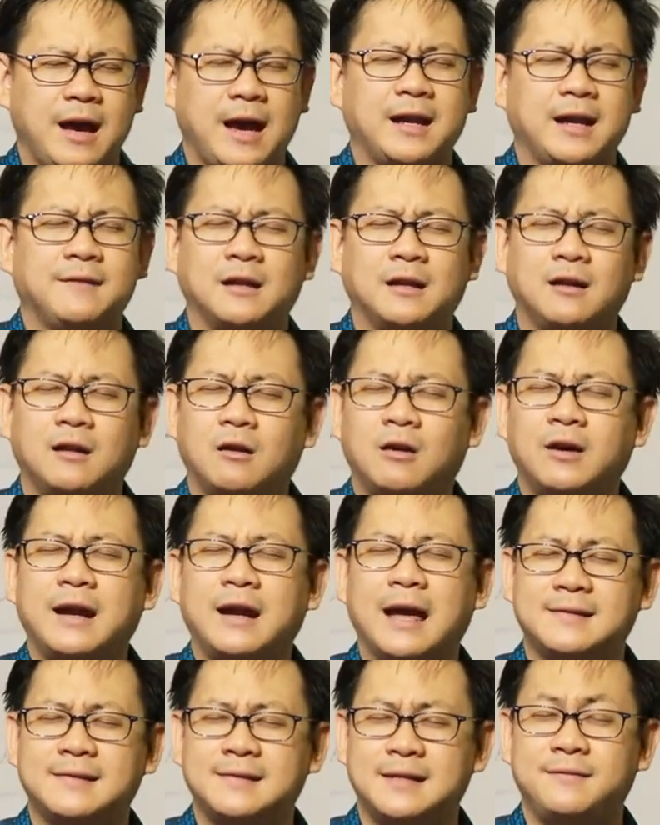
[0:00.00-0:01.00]
If the Lord
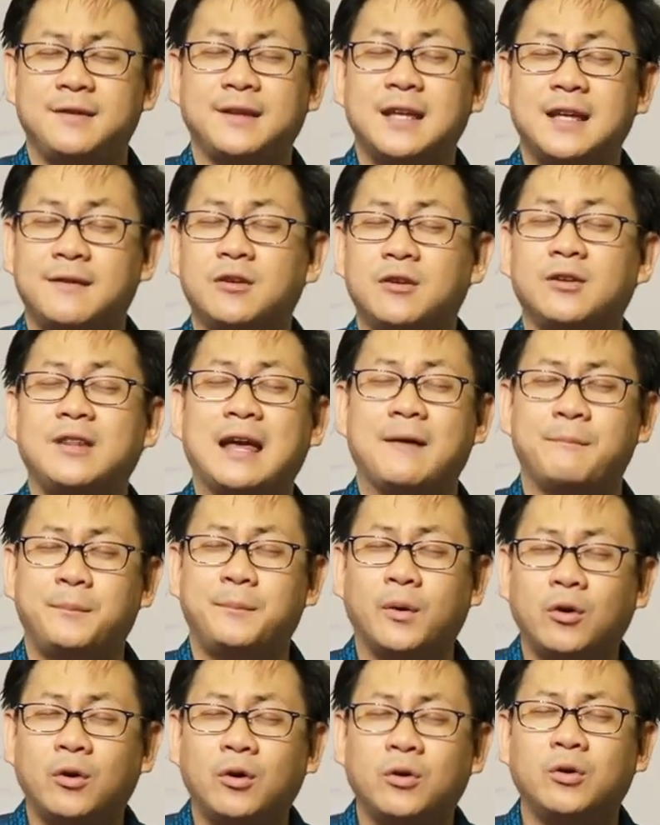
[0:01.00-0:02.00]
has even given you that
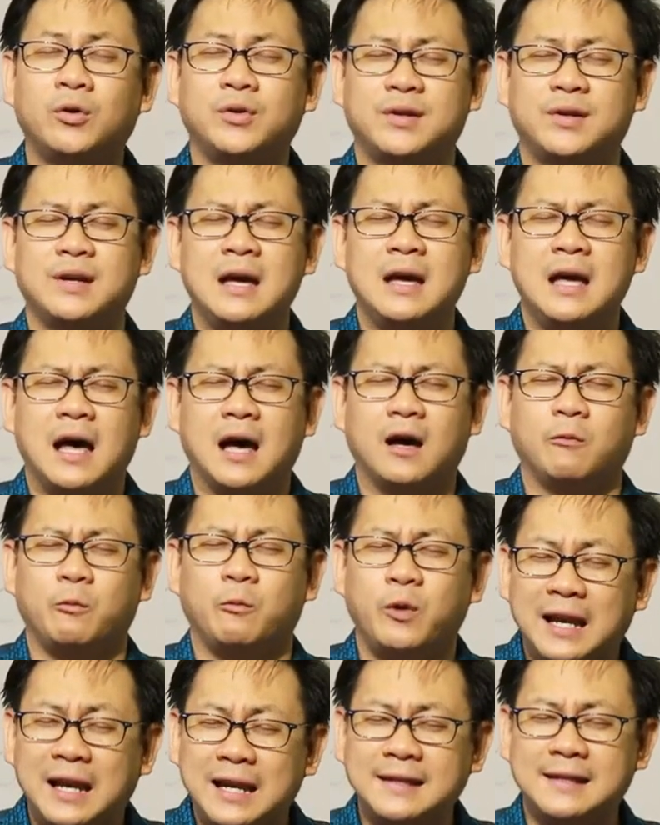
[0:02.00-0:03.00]
bold
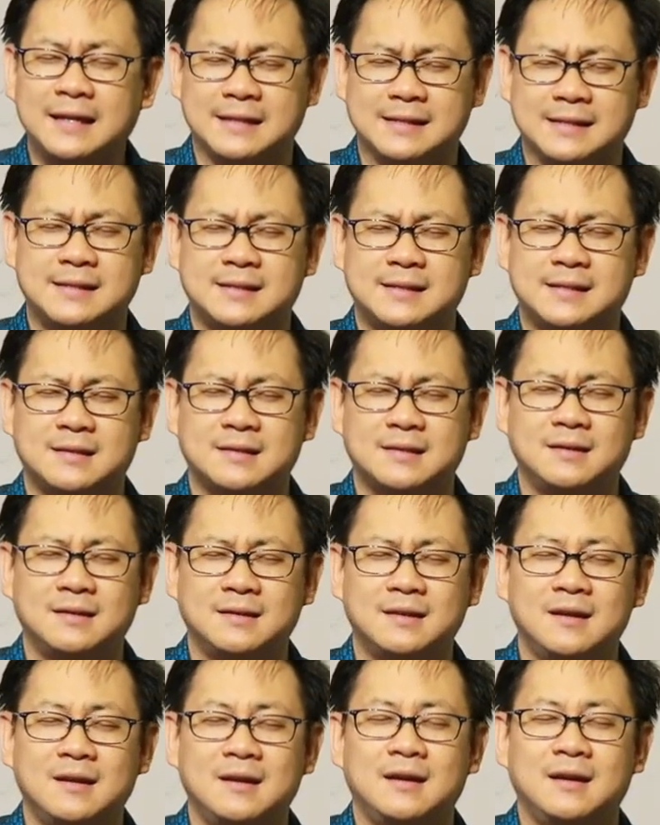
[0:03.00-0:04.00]
willingness,
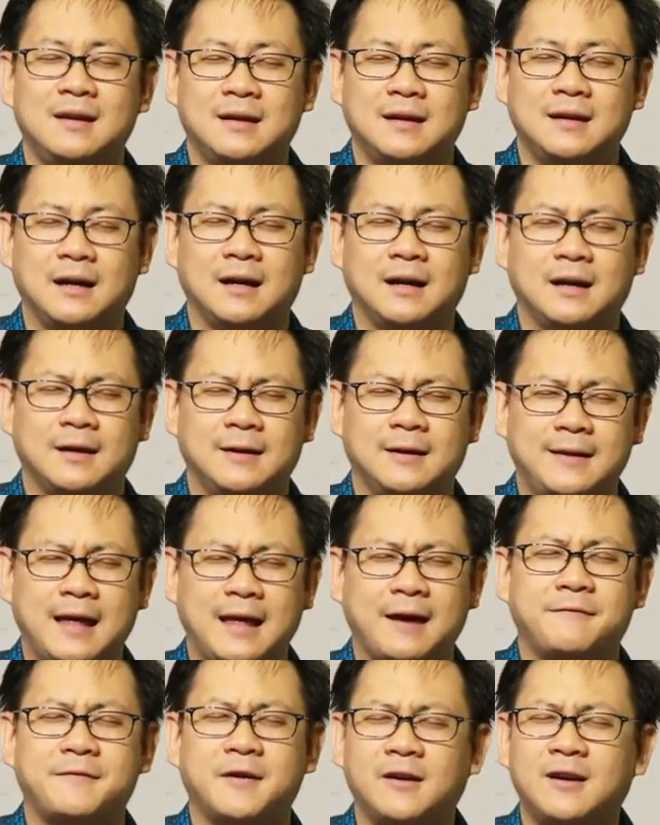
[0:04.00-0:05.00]

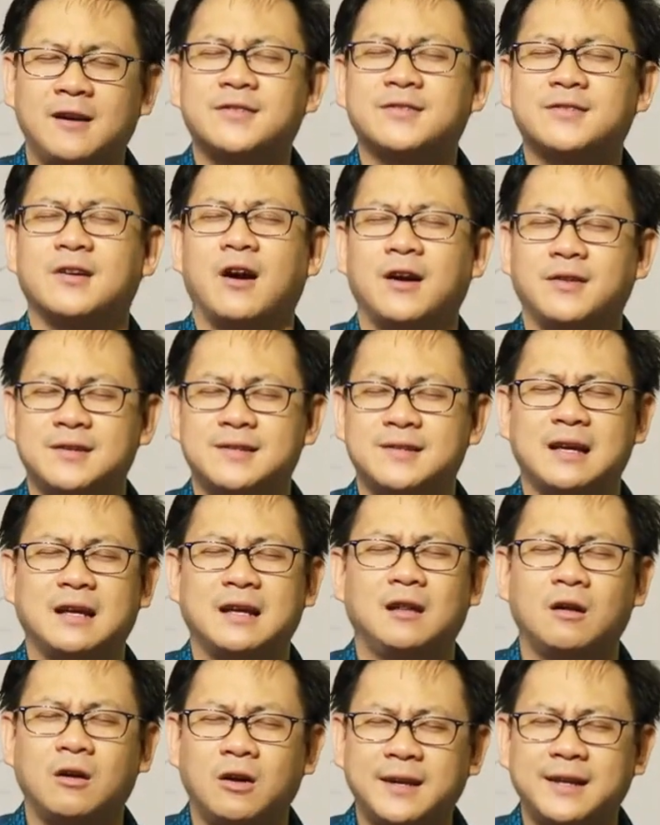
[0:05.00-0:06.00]
that fearless heart to say,
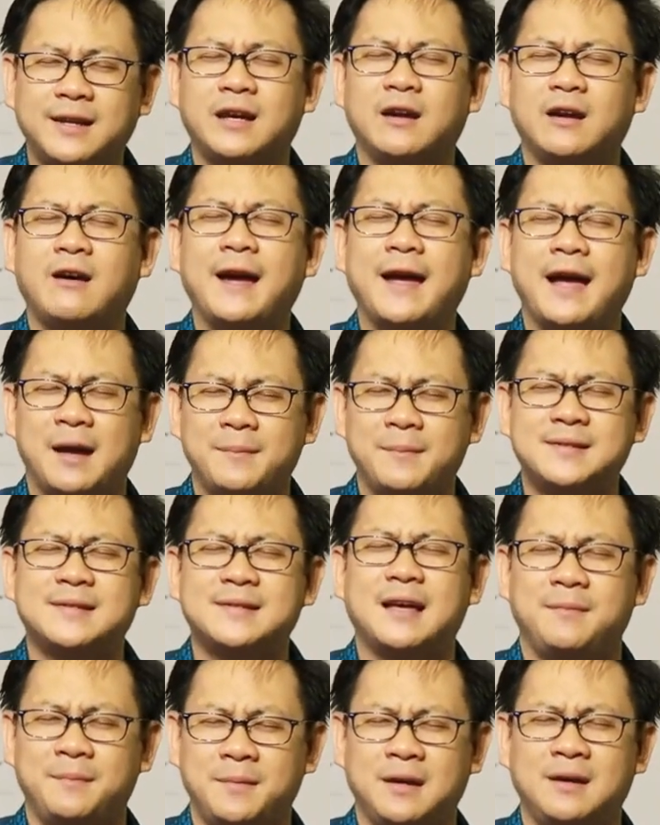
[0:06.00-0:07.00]
Lord, here I am,
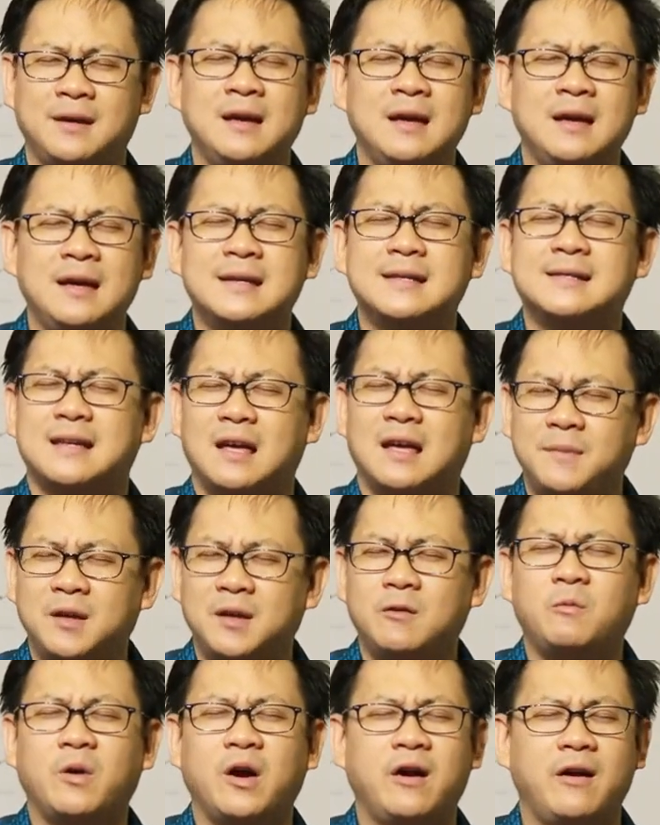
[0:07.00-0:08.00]
send me. Send
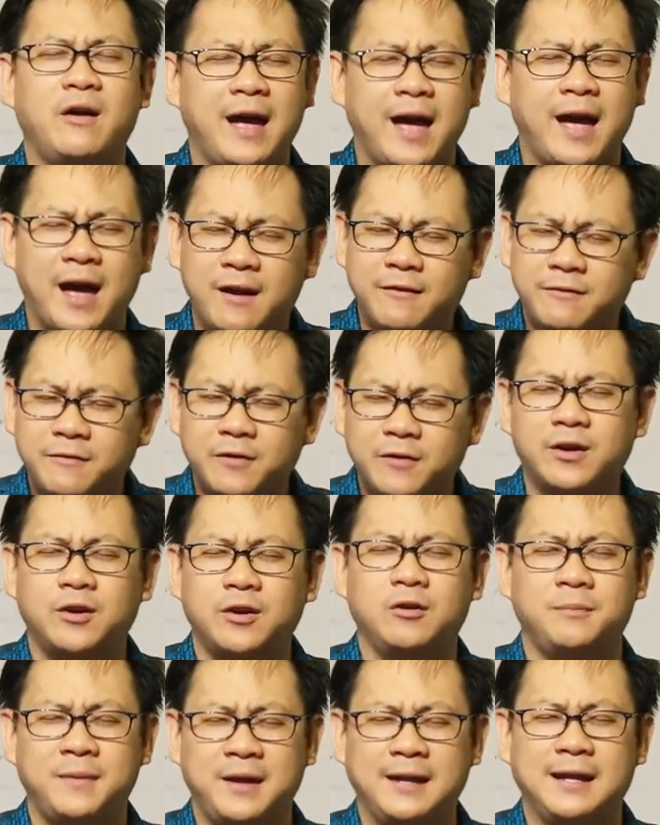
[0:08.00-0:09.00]
me wherever
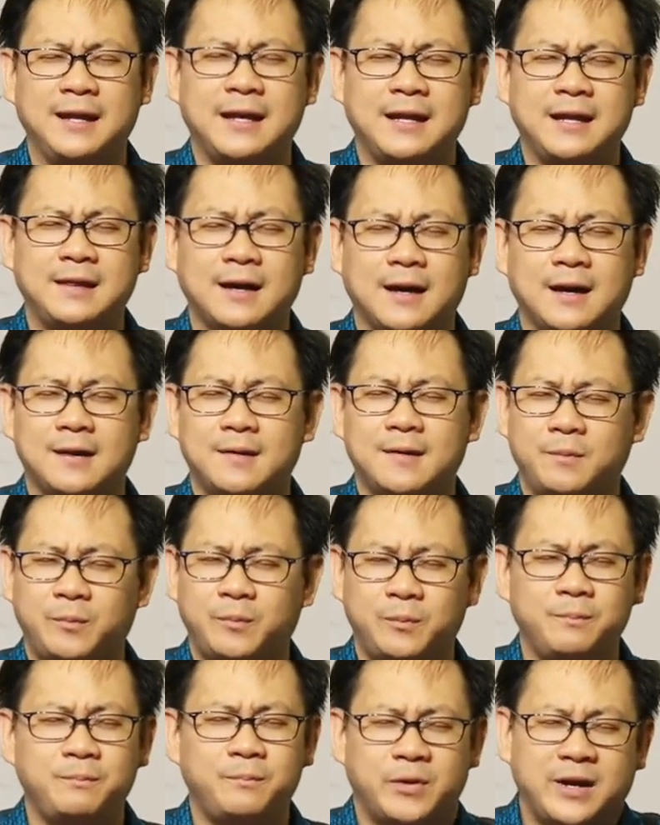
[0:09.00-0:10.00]
you may lead.
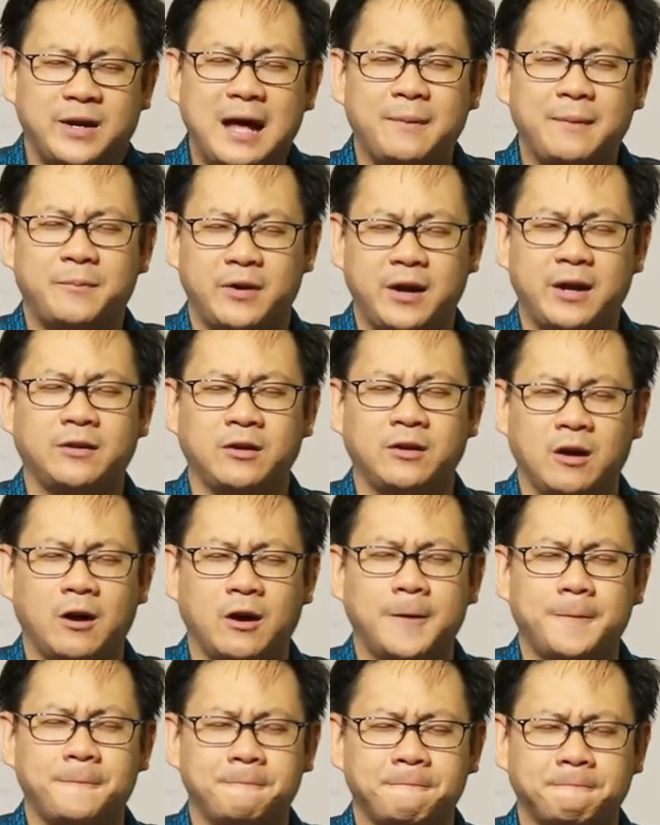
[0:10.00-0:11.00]
Pray that prayer in your heart.